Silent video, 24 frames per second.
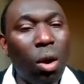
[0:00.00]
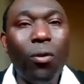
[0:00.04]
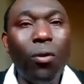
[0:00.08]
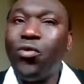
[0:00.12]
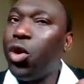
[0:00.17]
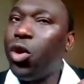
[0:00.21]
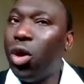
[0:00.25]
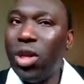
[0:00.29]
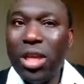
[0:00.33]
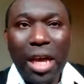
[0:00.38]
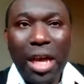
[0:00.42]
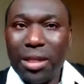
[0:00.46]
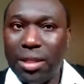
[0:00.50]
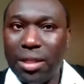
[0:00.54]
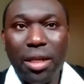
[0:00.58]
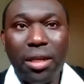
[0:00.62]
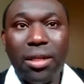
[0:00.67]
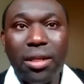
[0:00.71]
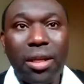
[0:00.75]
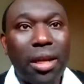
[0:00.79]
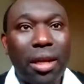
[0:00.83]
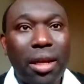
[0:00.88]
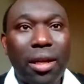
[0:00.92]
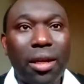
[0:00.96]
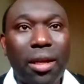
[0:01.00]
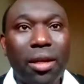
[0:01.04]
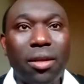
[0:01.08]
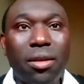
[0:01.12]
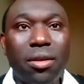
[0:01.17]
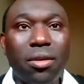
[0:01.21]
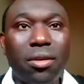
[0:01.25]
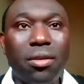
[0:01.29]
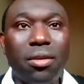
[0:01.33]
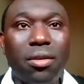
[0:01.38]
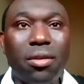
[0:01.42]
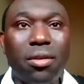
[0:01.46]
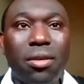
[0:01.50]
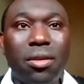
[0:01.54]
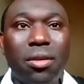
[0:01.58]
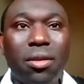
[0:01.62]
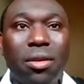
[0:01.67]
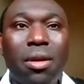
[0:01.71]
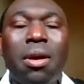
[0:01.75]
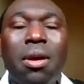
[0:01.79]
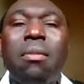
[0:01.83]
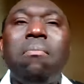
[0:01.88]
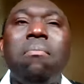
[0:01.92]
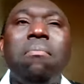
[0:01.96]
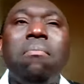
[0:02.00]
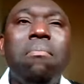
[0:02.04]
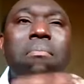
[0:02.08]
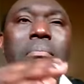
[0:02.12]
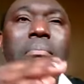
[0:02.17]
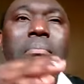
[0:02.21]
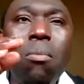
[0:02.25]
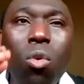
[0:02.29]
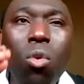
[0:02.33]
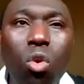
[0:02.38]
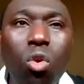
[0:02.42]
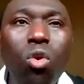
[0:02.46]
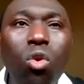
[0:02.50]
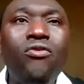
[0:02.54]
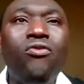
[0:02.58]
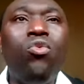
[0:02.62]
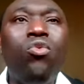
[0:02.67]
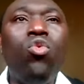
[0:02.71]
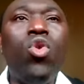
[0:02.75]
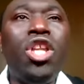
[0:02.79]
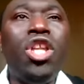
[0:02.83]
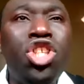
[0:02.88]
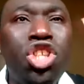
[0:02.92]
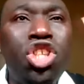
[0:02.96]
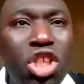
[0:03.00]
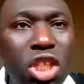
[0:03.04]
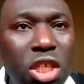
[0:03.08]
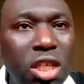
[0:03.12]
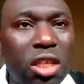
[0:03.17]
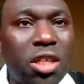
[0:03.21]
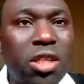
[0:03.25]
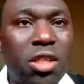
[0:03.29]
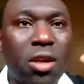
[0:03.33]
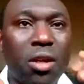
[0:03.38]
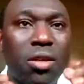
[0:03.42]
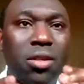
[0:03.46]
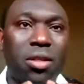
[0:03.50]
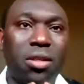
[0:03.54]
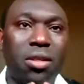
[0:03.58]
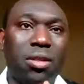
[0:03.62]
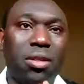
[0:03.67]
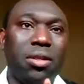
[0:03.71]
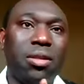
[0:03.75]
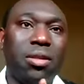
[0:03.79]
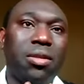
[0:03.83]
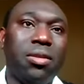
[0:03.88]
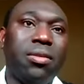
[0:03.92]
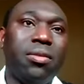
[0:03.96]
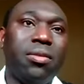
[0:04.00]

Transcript: of your yesterday. Move with Jesus.